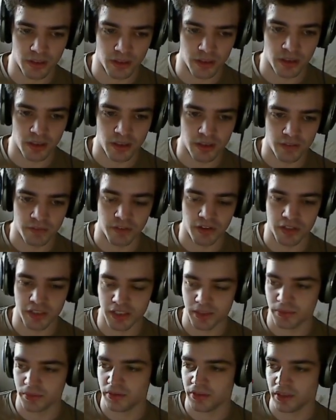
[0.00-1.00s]
finding
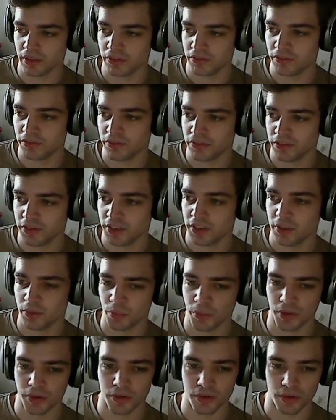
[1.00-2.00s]
himself
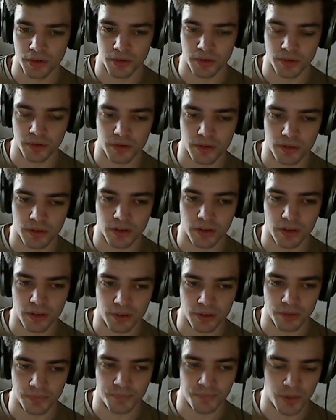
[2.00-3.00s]
with
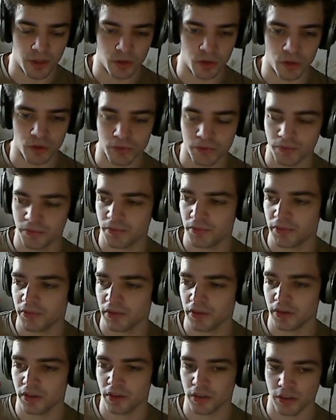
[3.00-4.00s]
a lot of
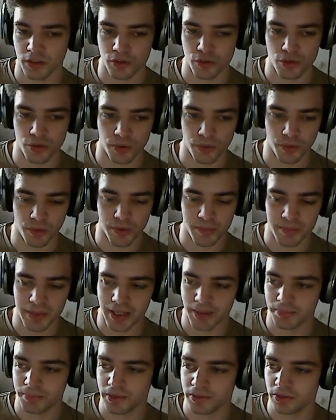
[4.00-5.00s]
control on the
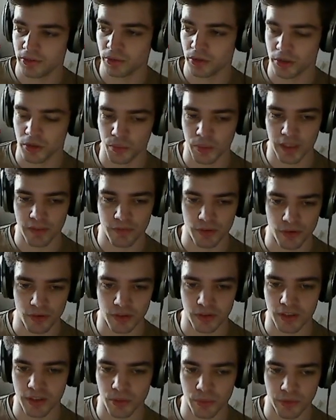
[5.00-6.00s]
map. It's a good way for you to
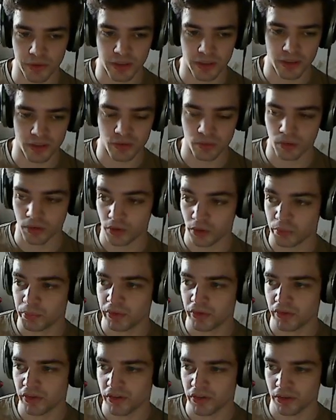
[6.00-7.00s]
deal with it. That's a good
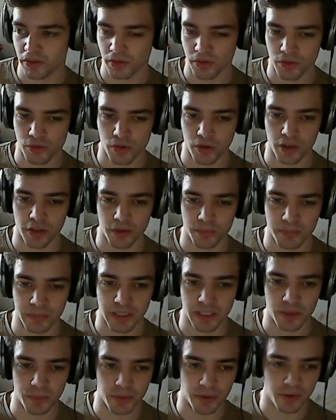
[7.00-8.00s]
position to try and
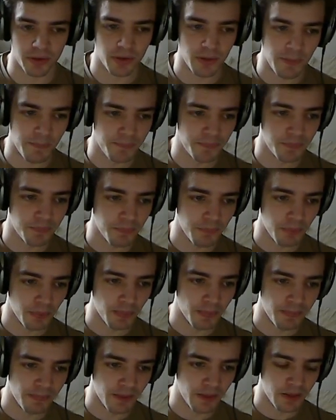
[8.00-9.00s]
play with.
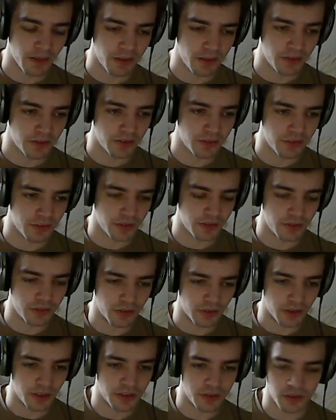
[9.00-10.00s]

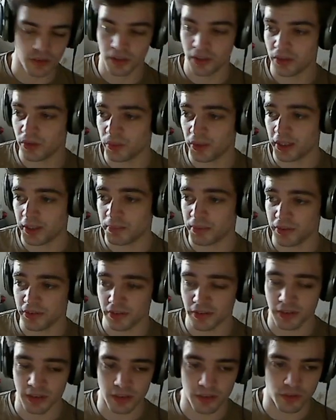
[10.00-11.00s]
So that's another way that
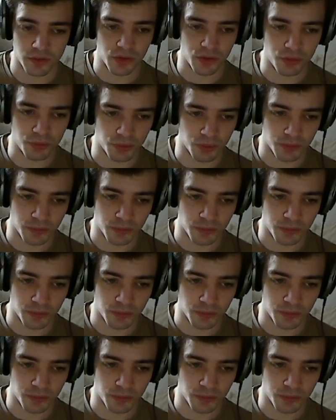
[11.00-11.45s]
positioning is useful.